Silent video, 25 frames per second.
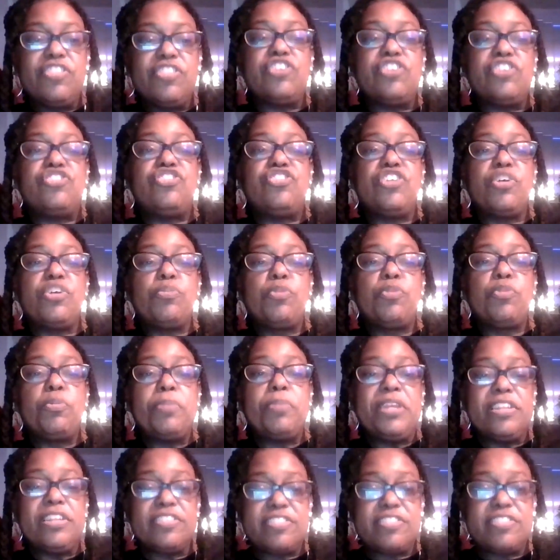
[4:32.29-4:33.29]
This year will
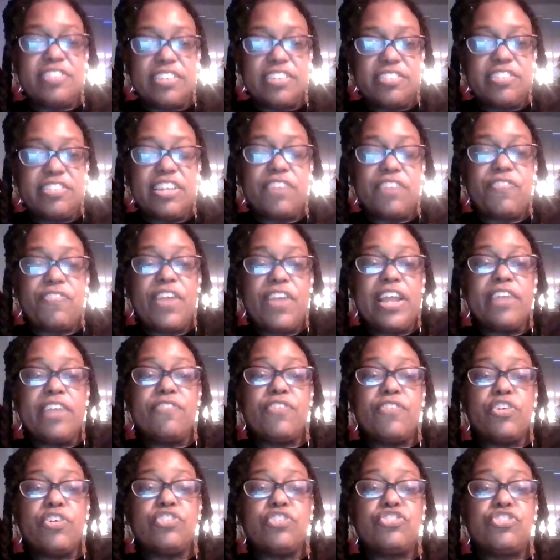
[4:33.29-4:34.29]
be the 60th
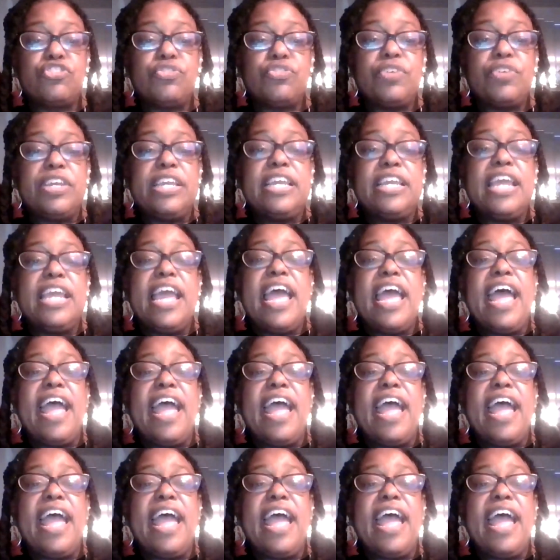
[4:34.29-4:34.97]
anniversary.